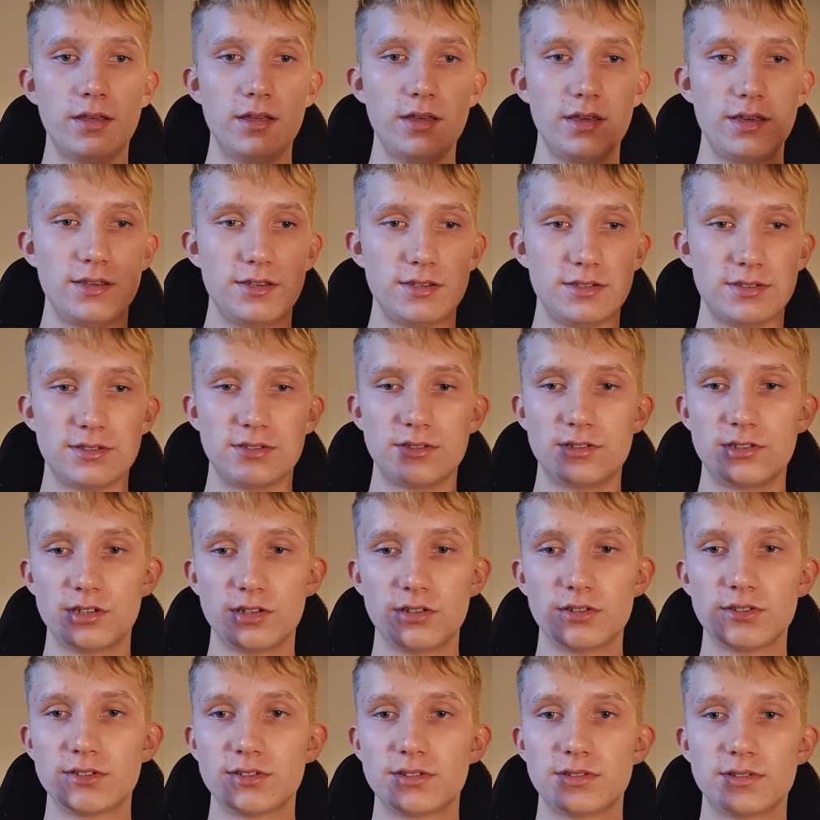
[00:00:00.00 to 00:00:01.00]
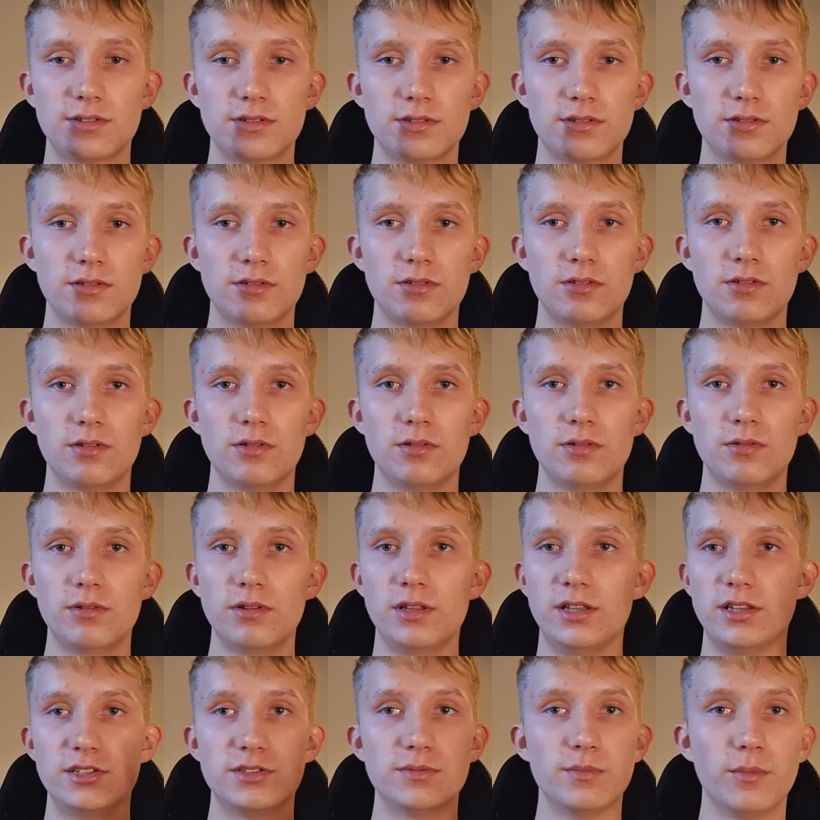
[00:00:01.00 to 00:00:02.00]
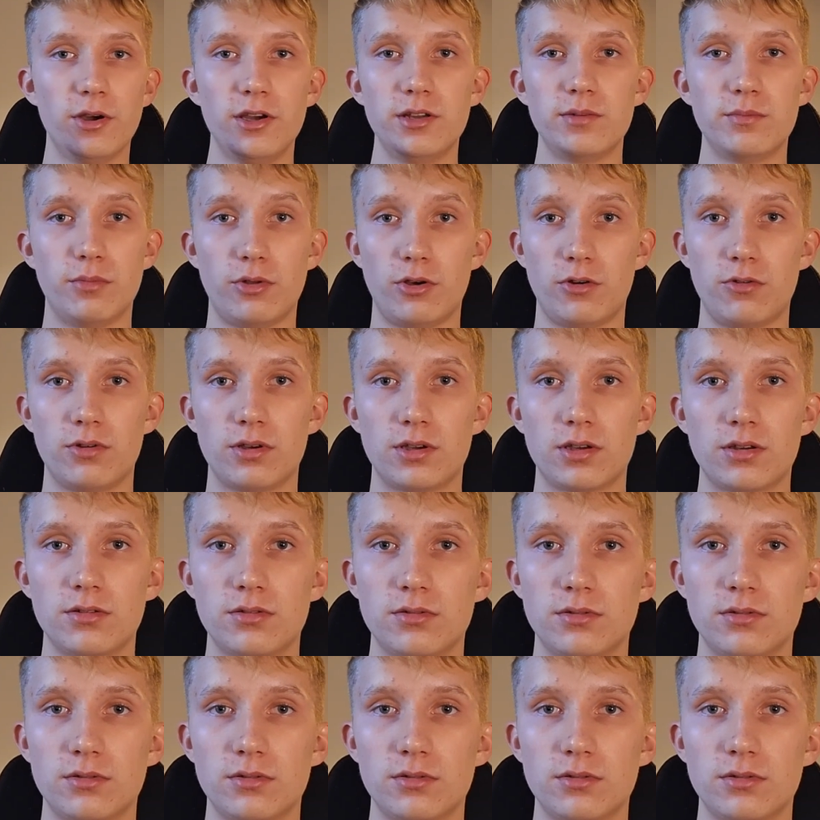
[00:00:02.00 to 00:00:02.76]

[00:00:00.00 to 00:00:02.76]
is just, it's mind-blowing.